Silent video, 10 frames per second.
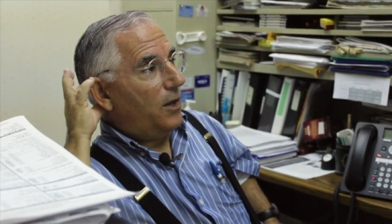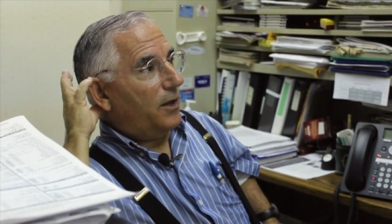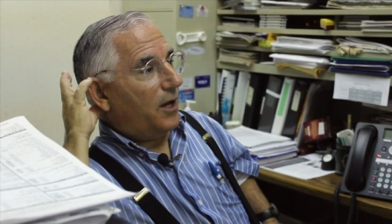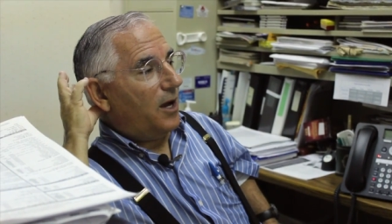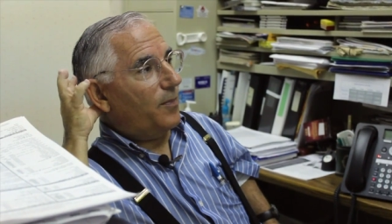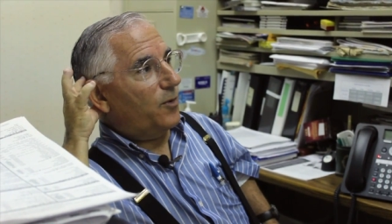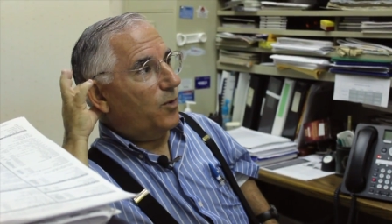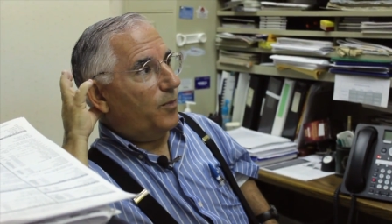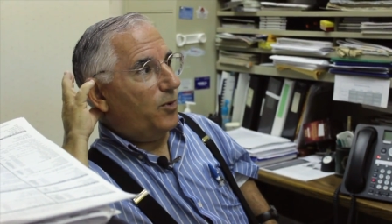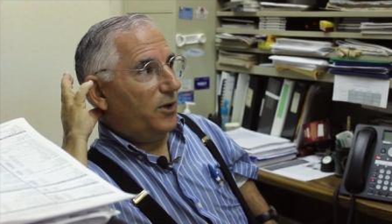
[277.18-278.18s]
The copper
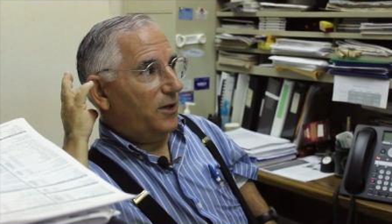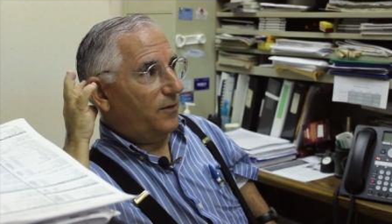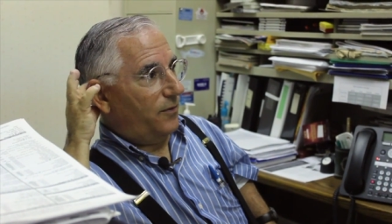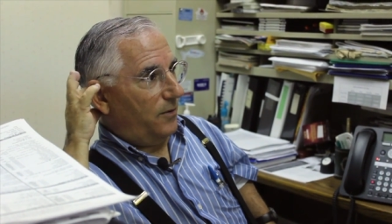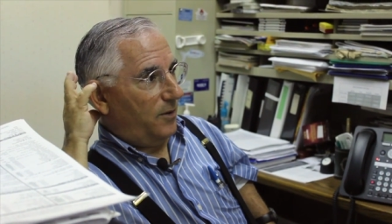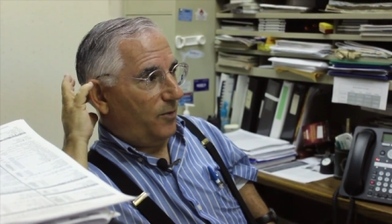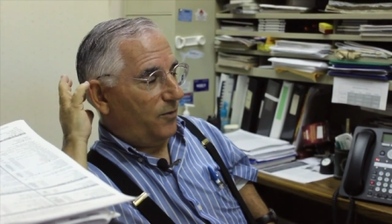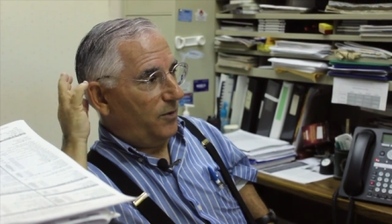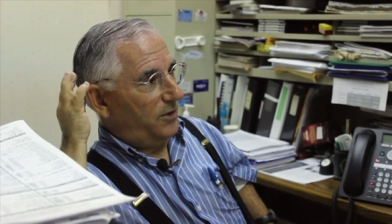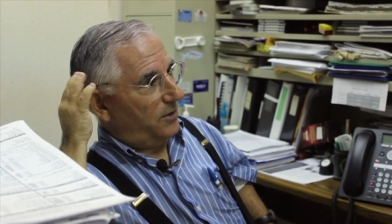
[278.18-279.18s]
we're putting in for a number
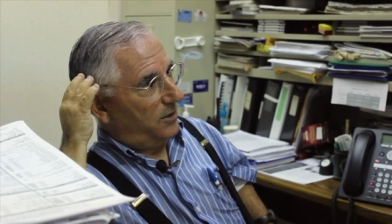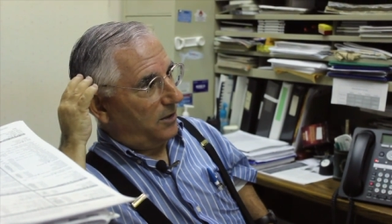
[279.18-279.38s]
of reasons.